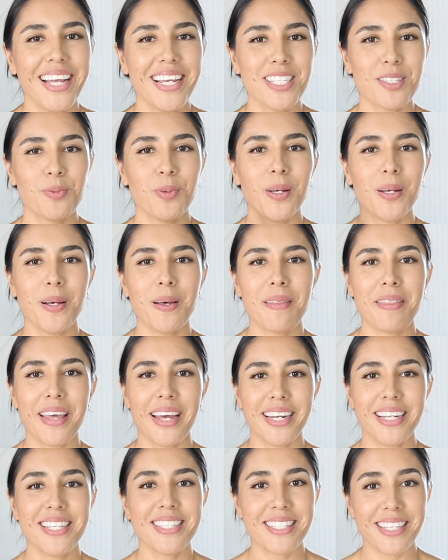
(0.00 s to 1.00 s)
guys, well,
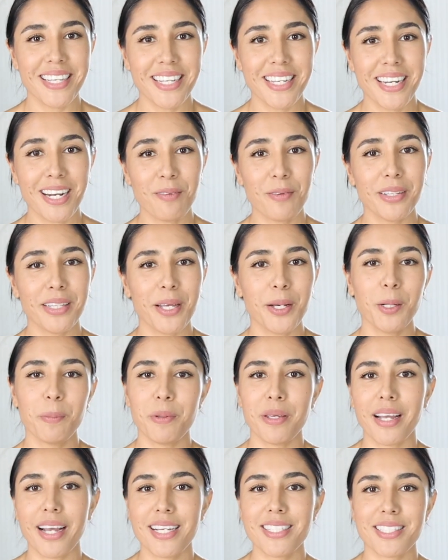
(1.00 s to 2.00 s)
that is it. I really hope
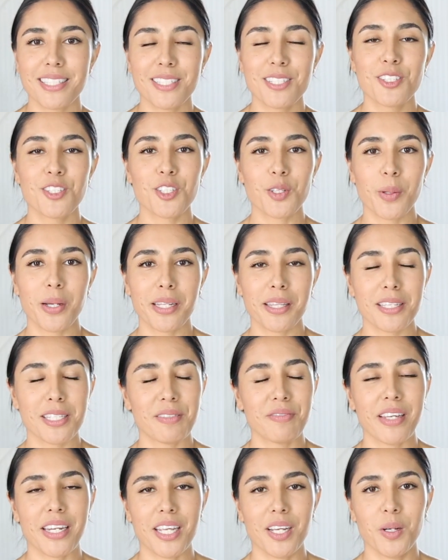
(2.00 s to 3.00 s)
you guys enjoyed this
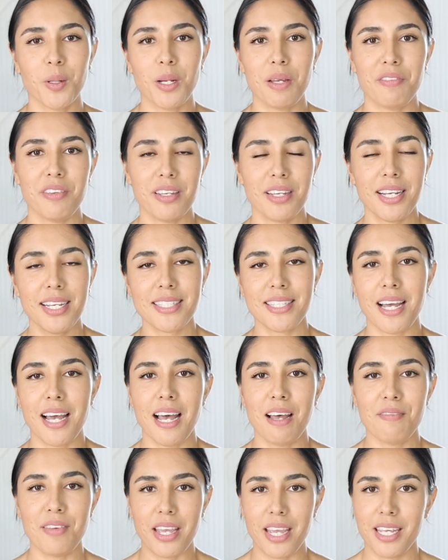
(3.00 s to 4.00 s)
video. If you guys
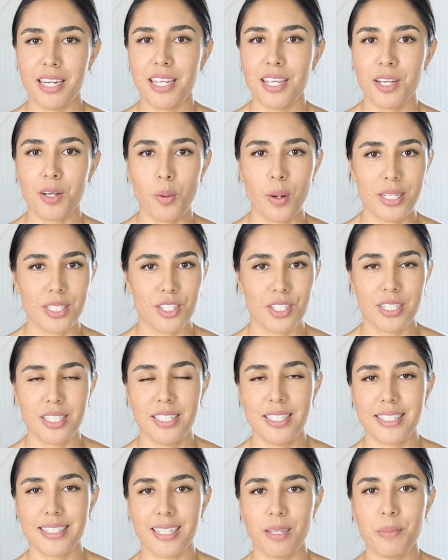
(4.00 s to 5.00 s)
have any
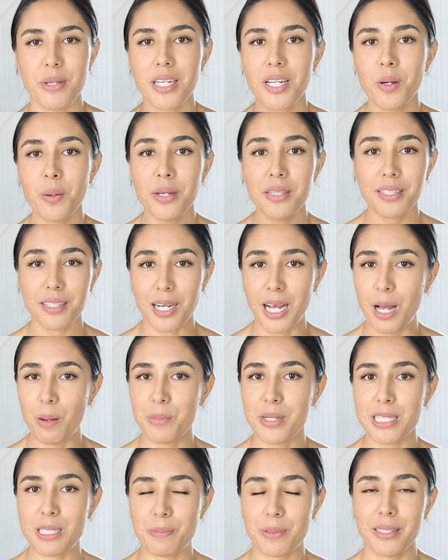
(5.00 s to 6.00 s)
questions, let me know in the
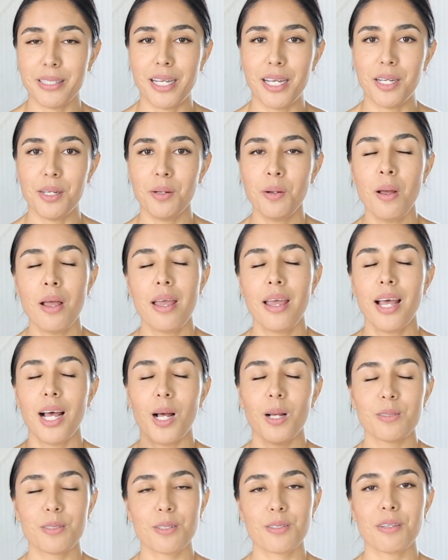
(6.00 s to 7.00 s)
comments below.
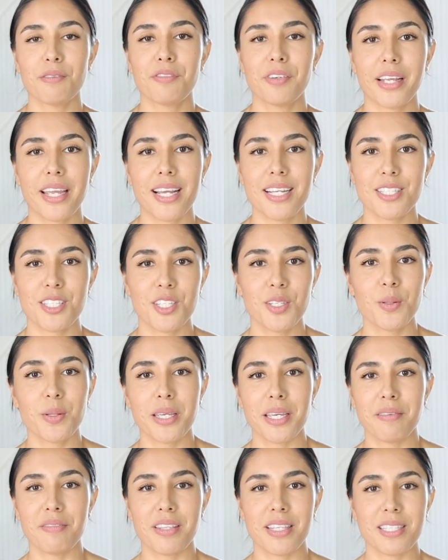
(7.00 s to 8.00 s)
Also, don't forget to
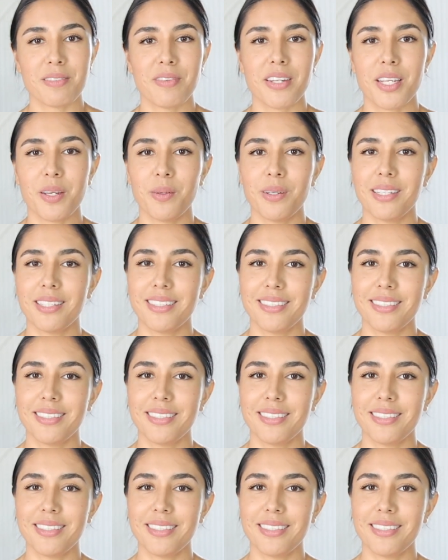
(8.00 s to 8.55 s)
give this video a